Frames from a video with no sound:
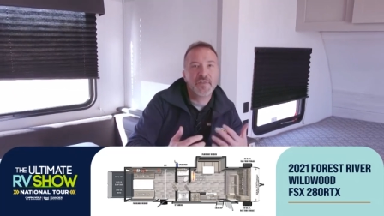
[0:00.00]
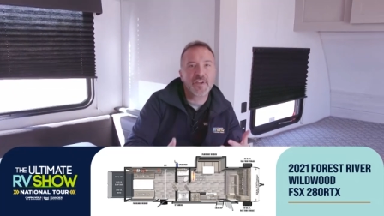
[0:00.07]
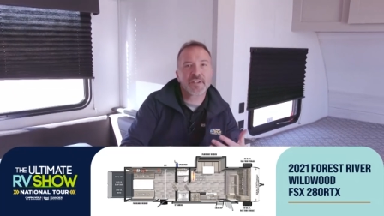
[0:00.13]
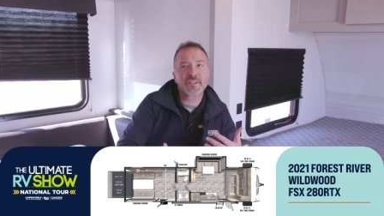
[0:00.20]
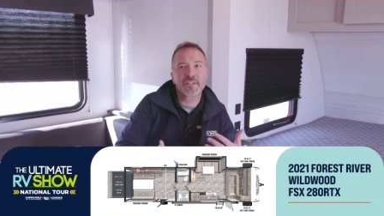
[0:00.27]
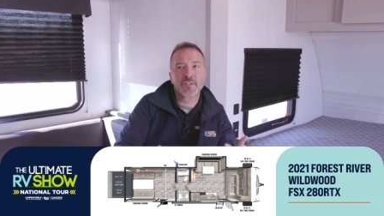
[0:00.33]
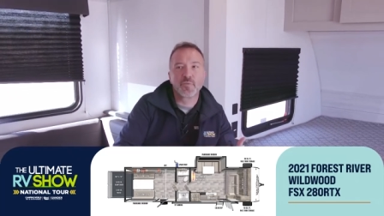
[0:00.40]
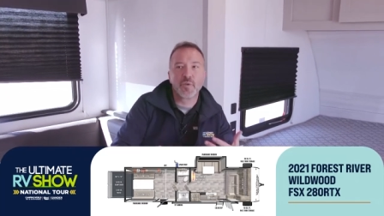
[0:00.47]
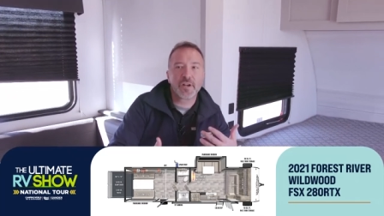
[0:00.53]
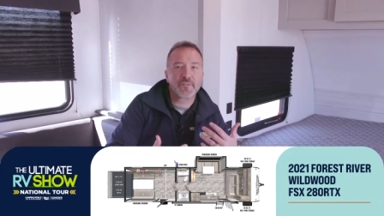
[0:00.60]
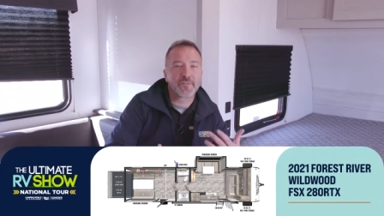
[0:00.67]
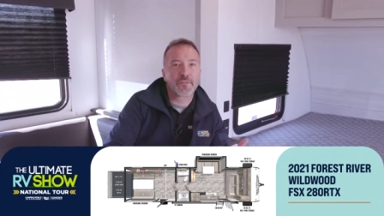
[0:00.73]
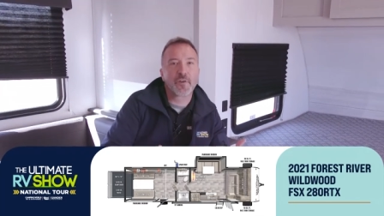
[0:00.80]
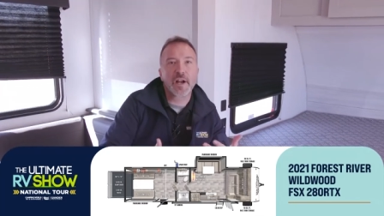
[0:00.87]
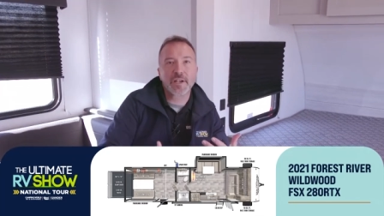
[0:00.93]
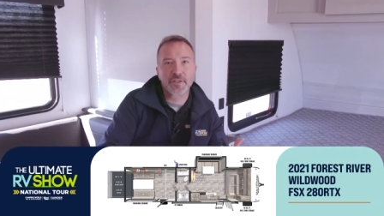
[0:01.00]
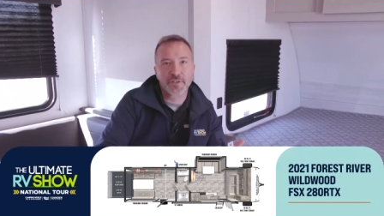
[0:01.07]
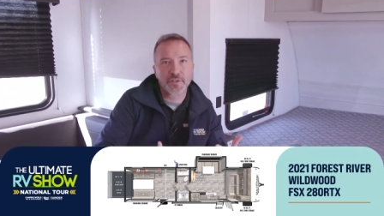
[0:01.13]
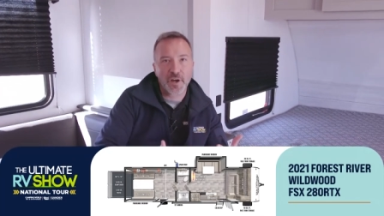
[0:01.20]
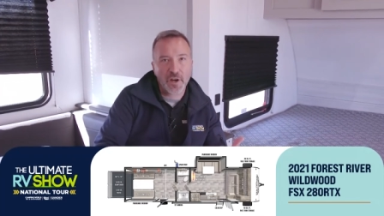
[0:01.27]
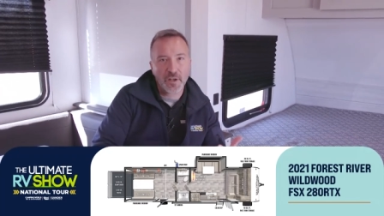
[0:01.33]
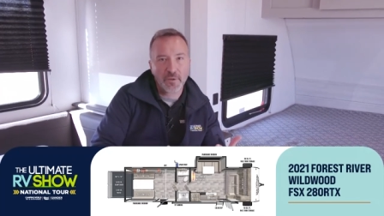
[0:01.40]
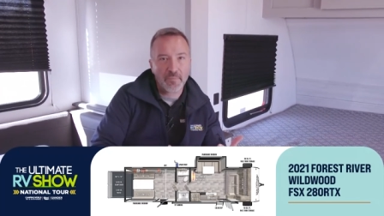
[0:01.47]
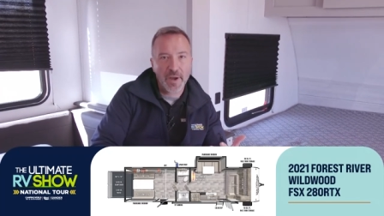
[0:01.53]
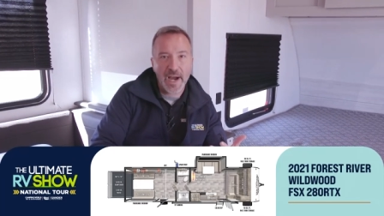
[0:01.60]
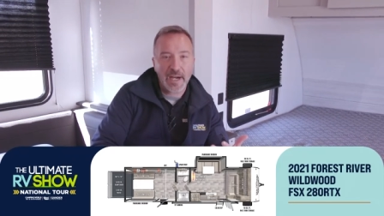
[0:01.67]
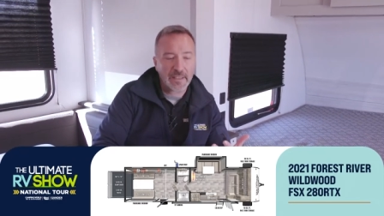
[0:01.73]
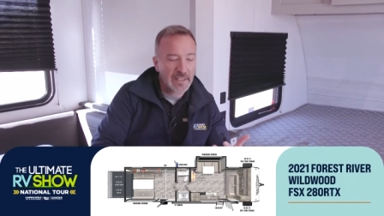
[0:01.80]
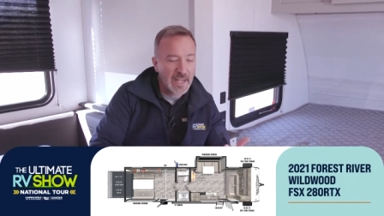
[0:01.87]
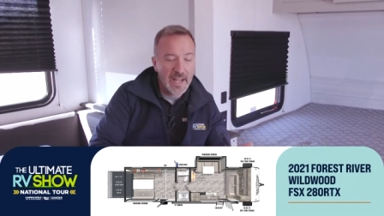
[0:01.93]
This is what fresh is all
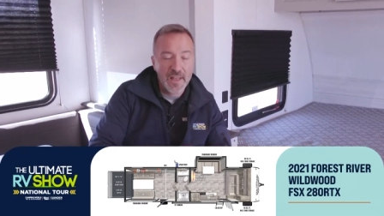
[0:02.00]
about.